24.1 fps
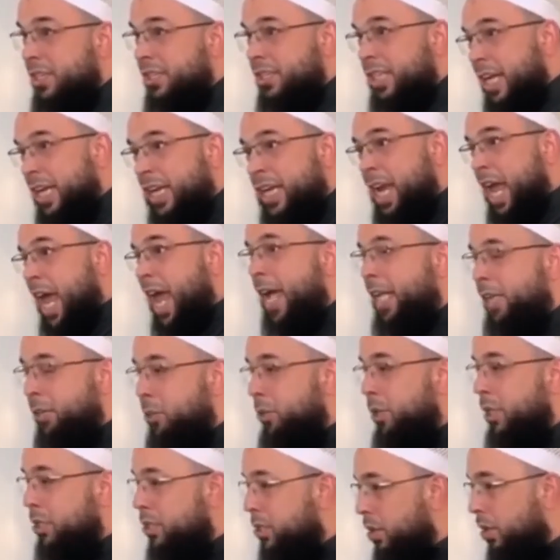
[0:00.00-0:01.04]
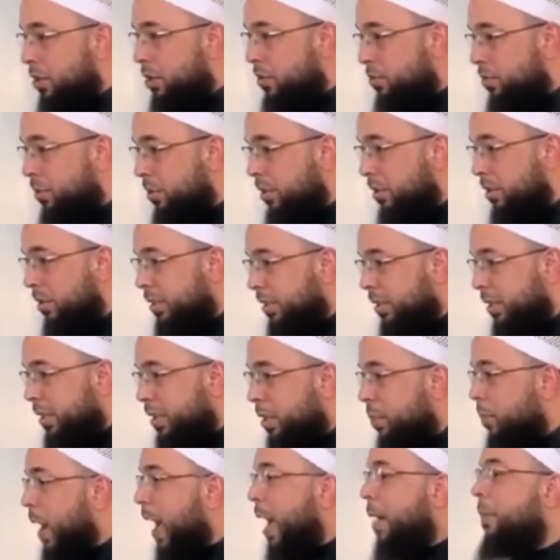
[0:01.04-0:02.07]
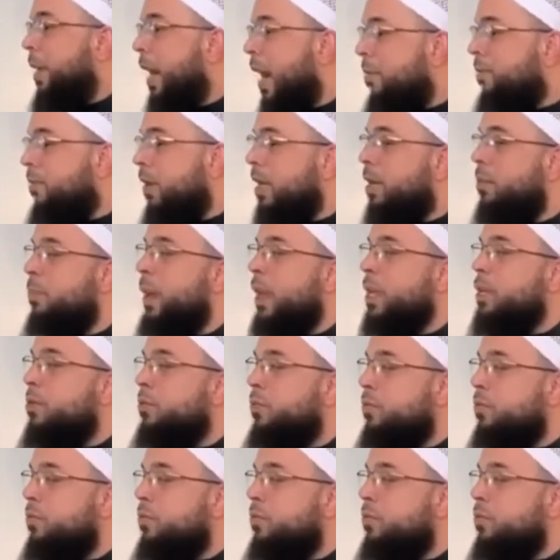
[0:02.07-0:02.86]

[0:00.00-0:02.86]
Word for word: that can act on its own, then why would I run away?